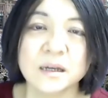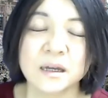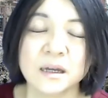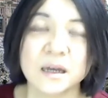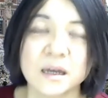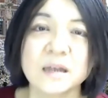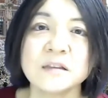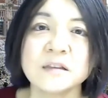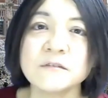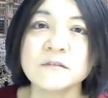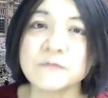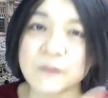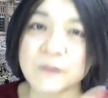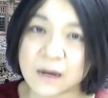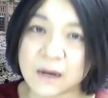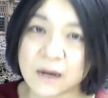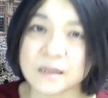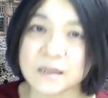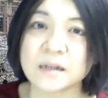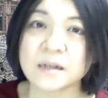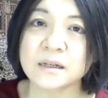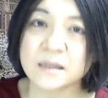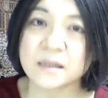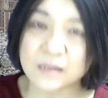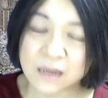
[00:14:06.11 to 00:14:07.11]
And
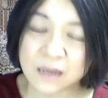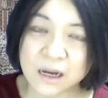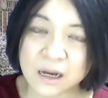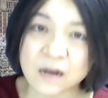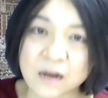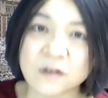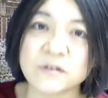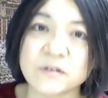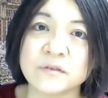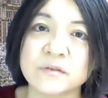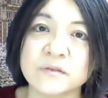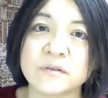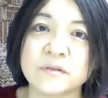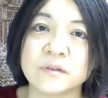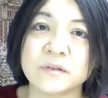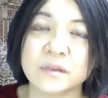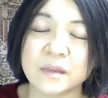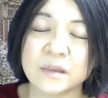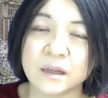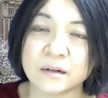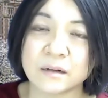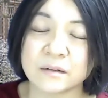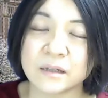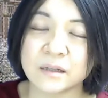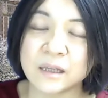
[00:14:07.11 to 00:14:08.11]
finally now,
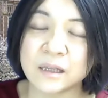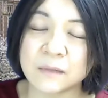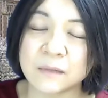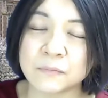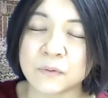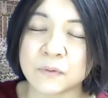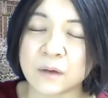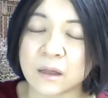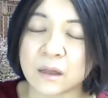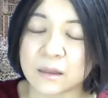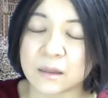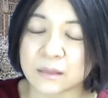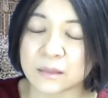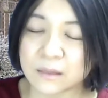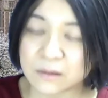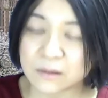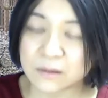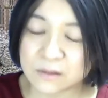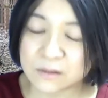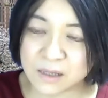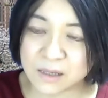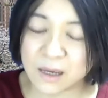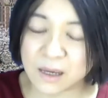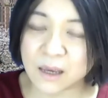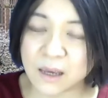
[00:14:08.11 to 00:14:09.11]

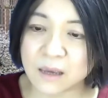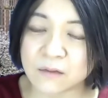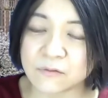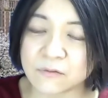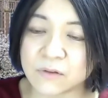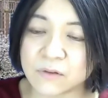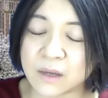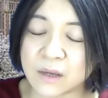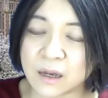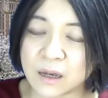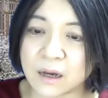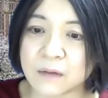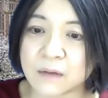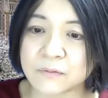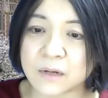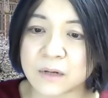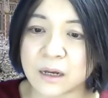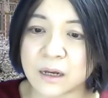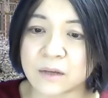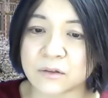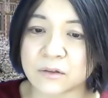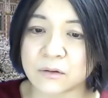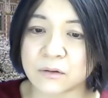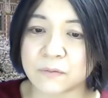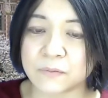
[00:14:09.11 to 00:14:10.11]
today we have
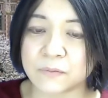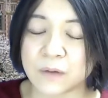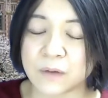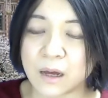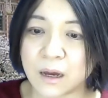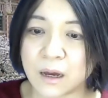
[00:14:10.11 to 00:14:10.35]
kind of